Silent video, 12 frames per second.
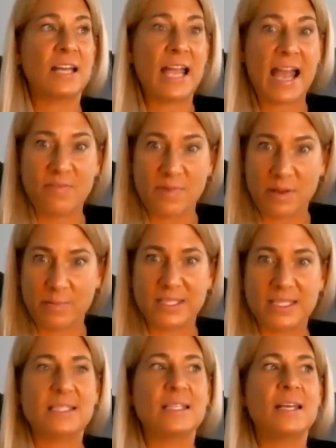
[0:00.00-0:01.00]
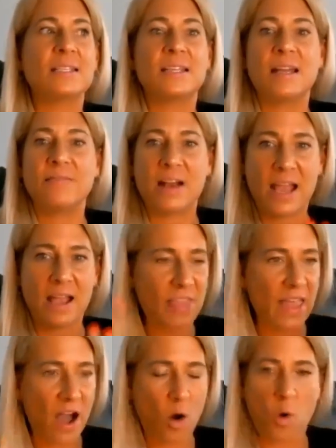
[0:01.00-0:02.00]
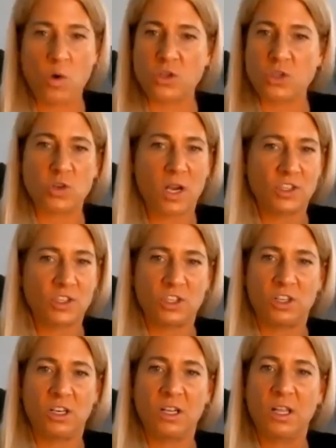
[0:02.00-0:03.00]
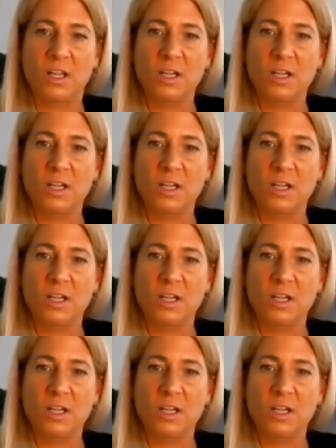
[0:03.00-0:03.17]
I have my businesses and I have that whole structure.